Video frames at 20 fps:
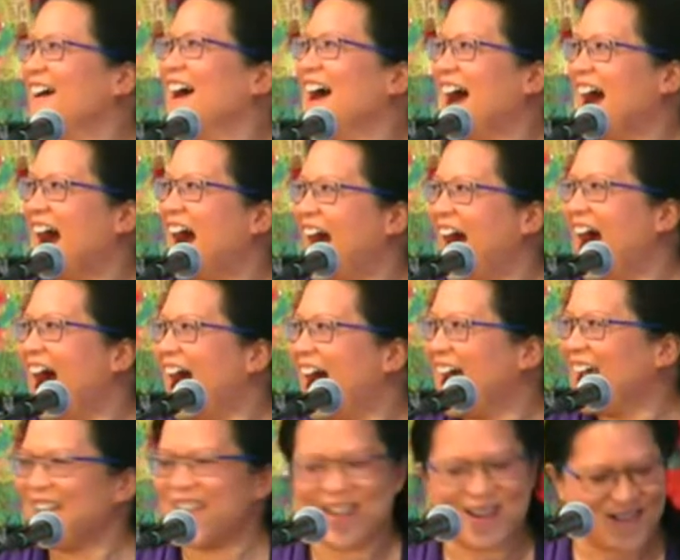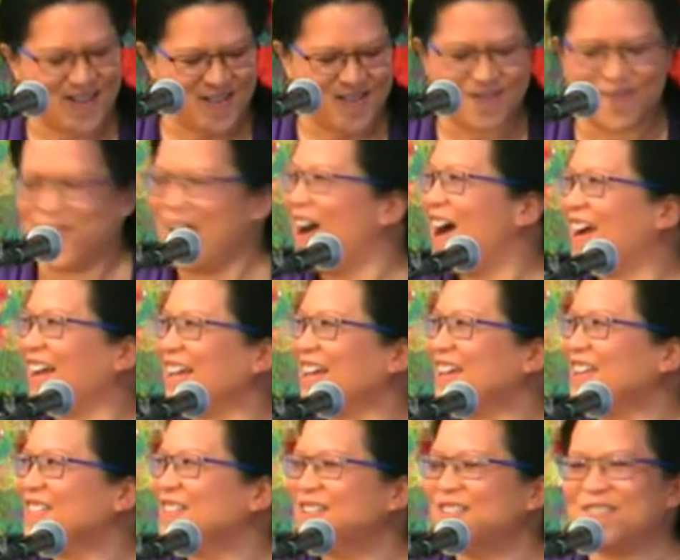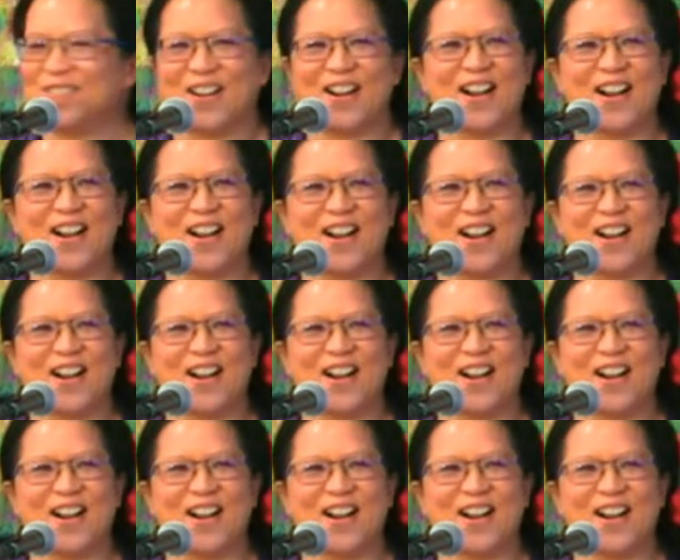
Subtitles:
I am walking the road.